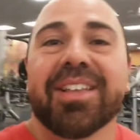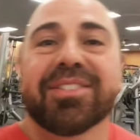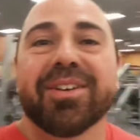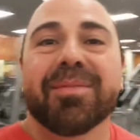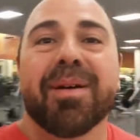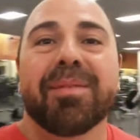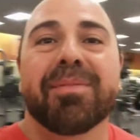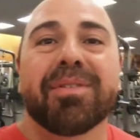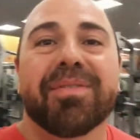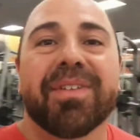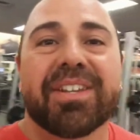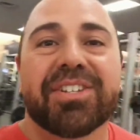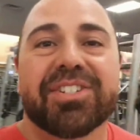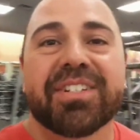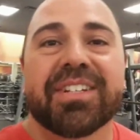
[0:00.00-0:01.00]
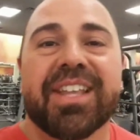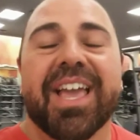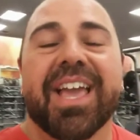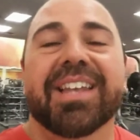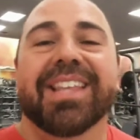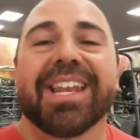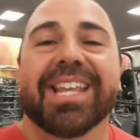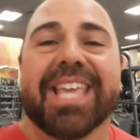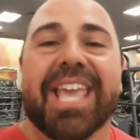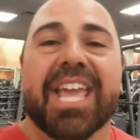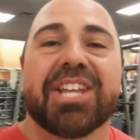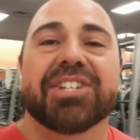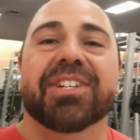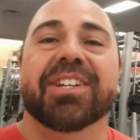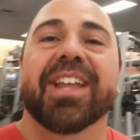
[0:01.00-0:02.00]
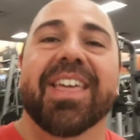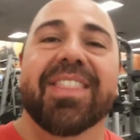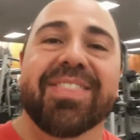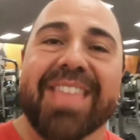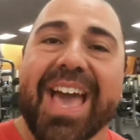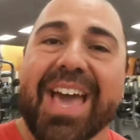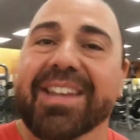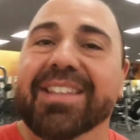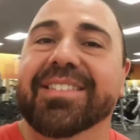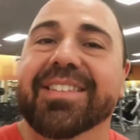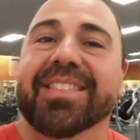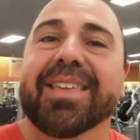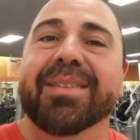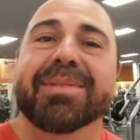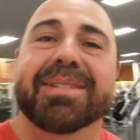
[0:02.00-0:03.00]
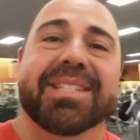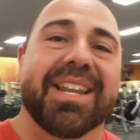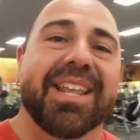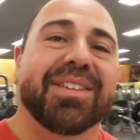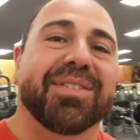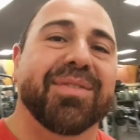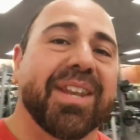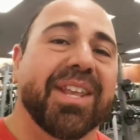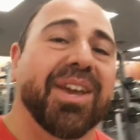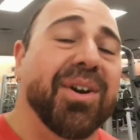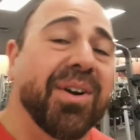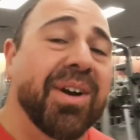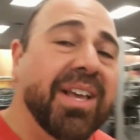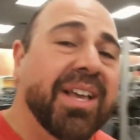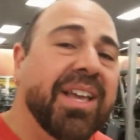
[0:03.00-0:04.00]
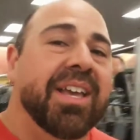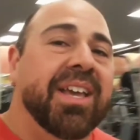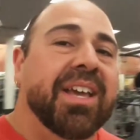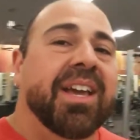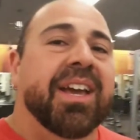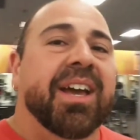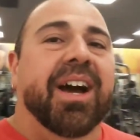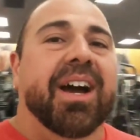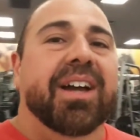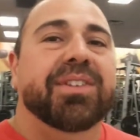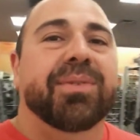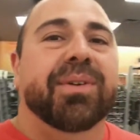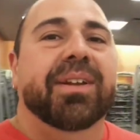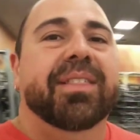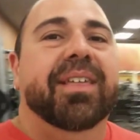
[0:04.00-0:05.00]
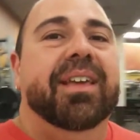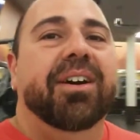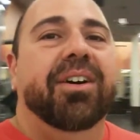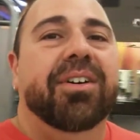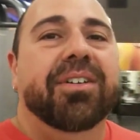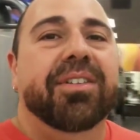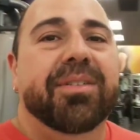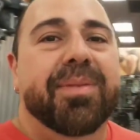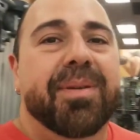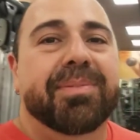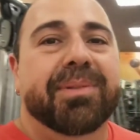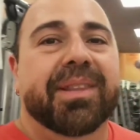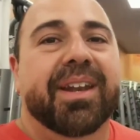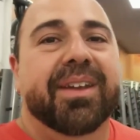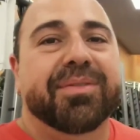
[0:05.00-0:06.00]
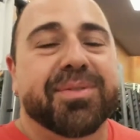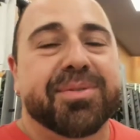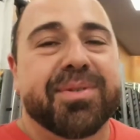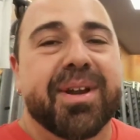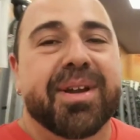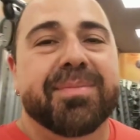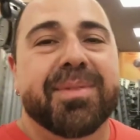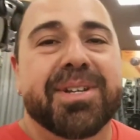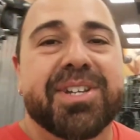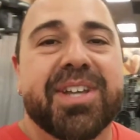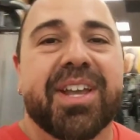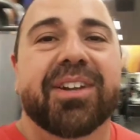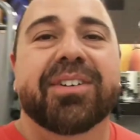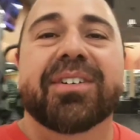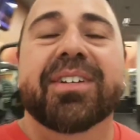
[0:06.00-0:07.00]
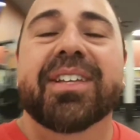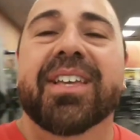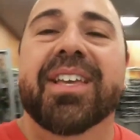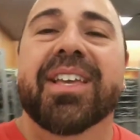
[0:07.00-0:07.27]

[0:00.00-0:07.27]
It's all about motivation and dedication, and that is the theme of today's video. I just want to thank all the people that have subscribed to my channel,